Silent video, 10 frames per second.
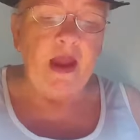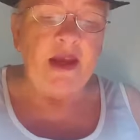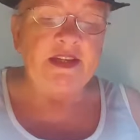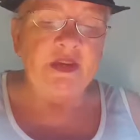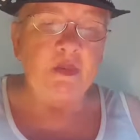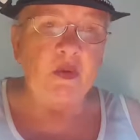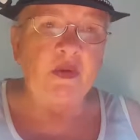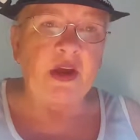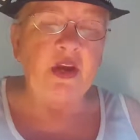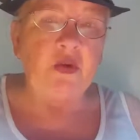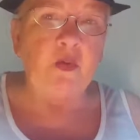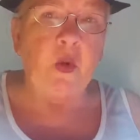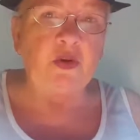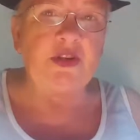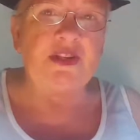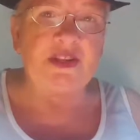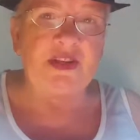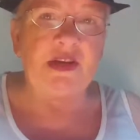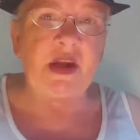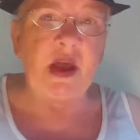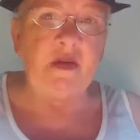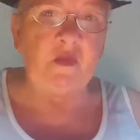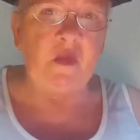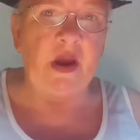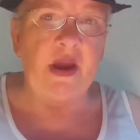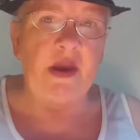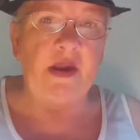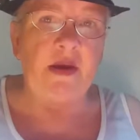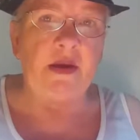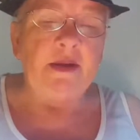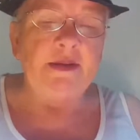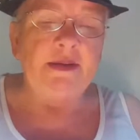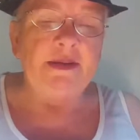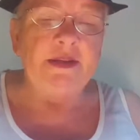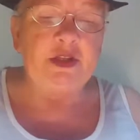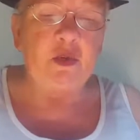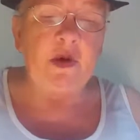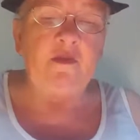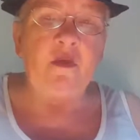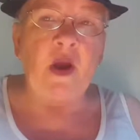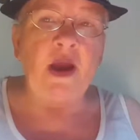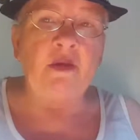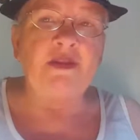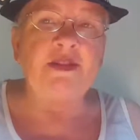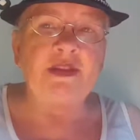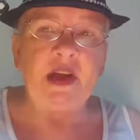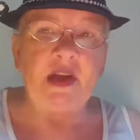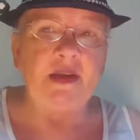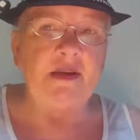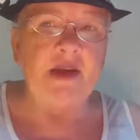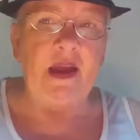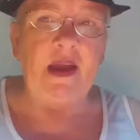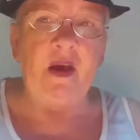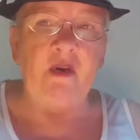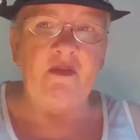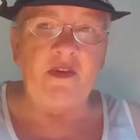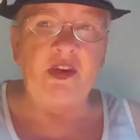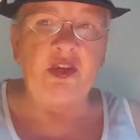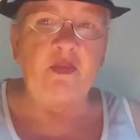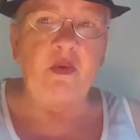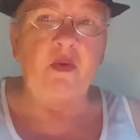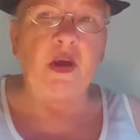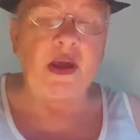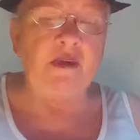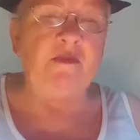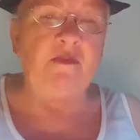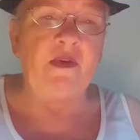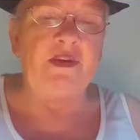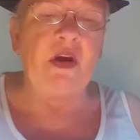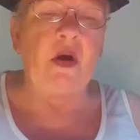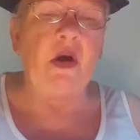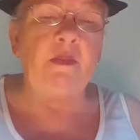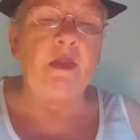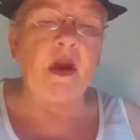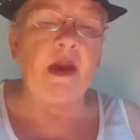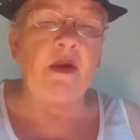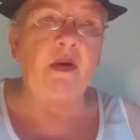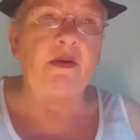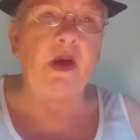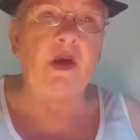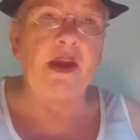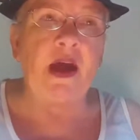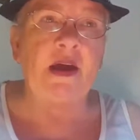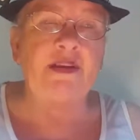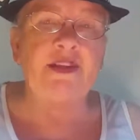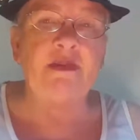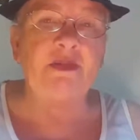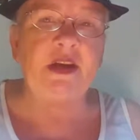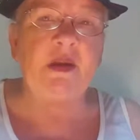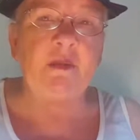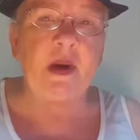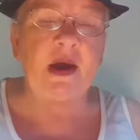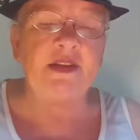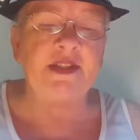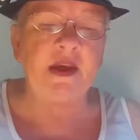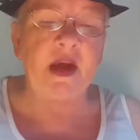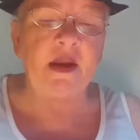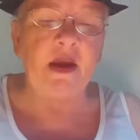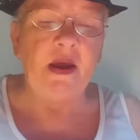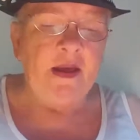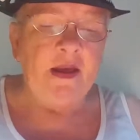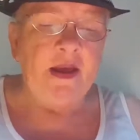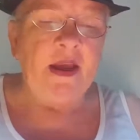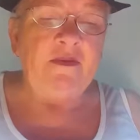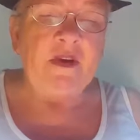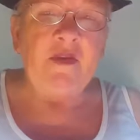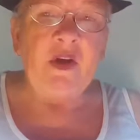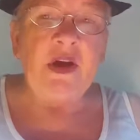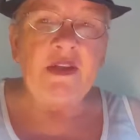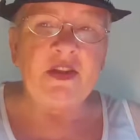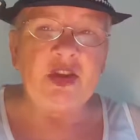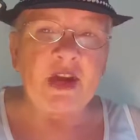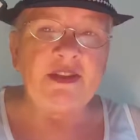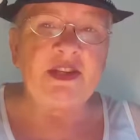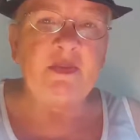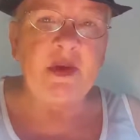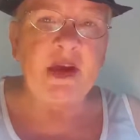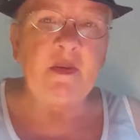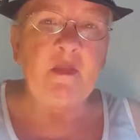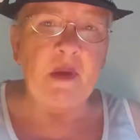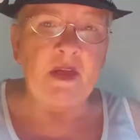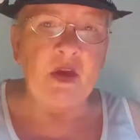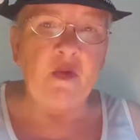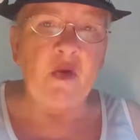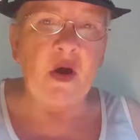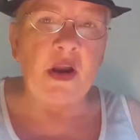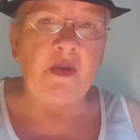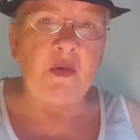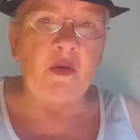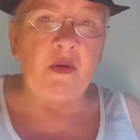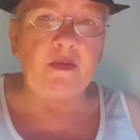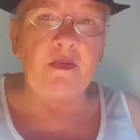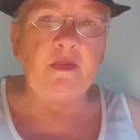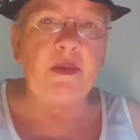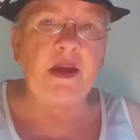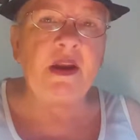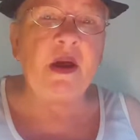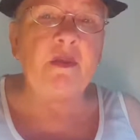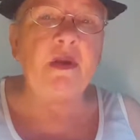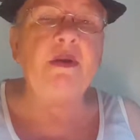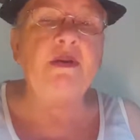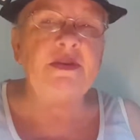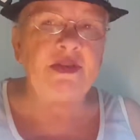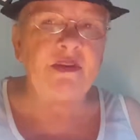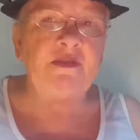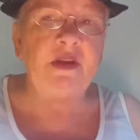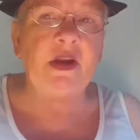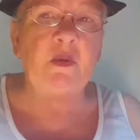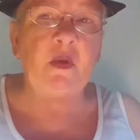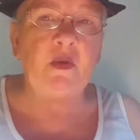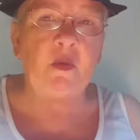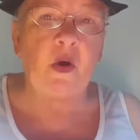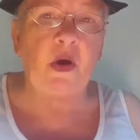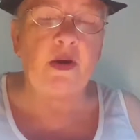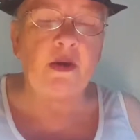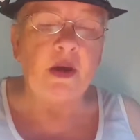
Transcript: It's a book that you want to sit and read. 24 hours and I've finished the book every time, and I can't seem to get past that. If ever you get the chance to pick up a Matthew Reilly book, pick it up. Definitely worthwhile.